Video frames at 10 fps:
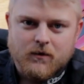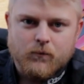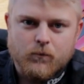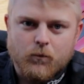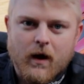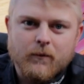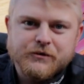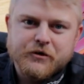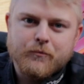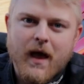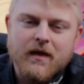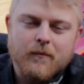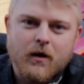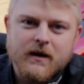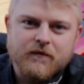why would you pay the
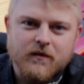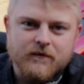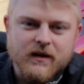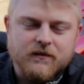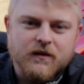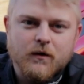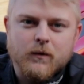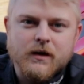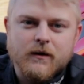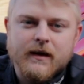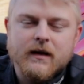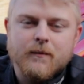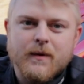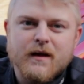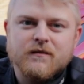money for the V2 when you could get a
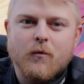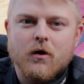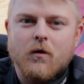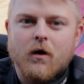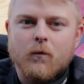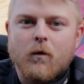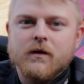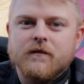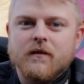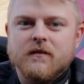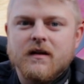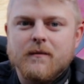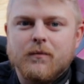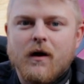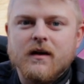base model R1 for the
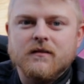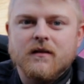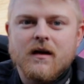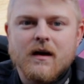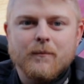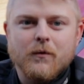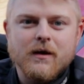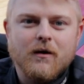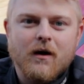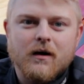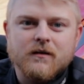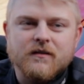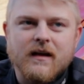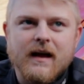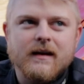same price? But what you gotta
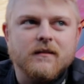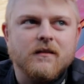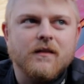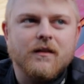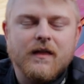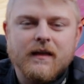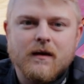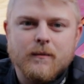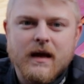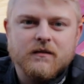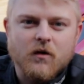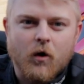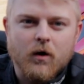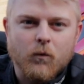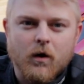understand is, the thing that makes the
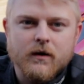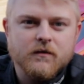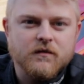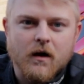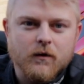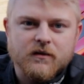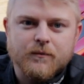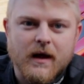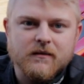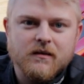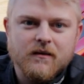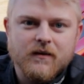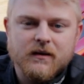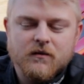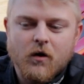R1 so expensive,
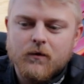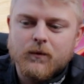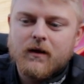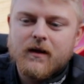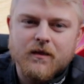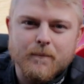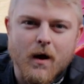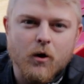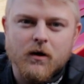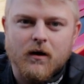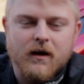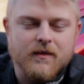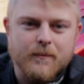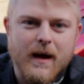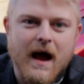it's not really the motor
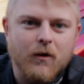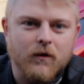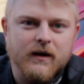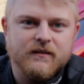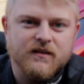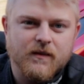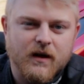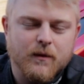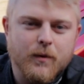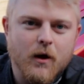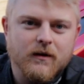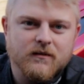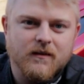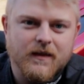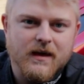and the power, it's the
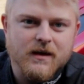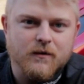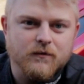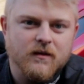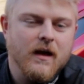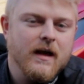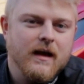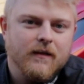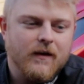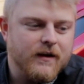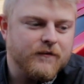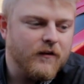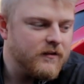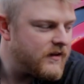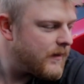components that they use. Like,
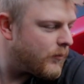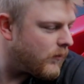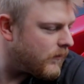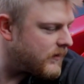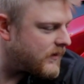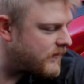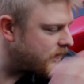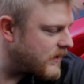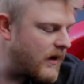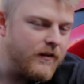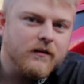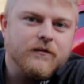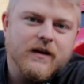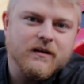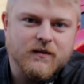for example, you know, this
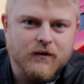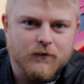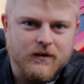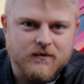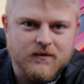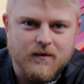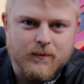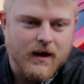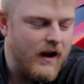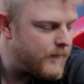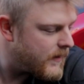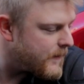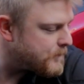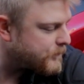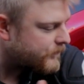V2 that's sitting behind me,
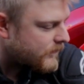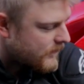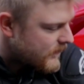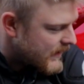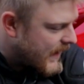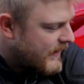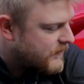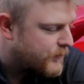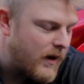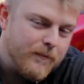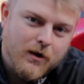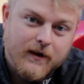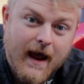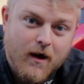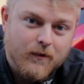it has Brembo
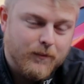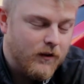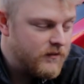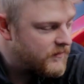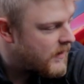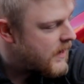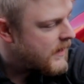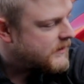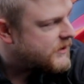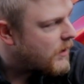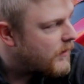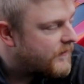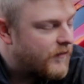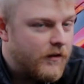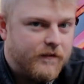calipers, Showa
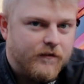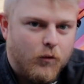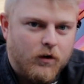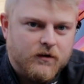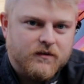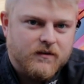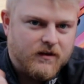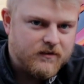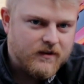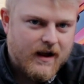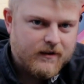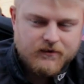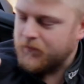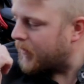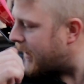front forks, a
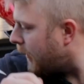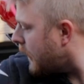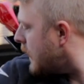Sachs rear,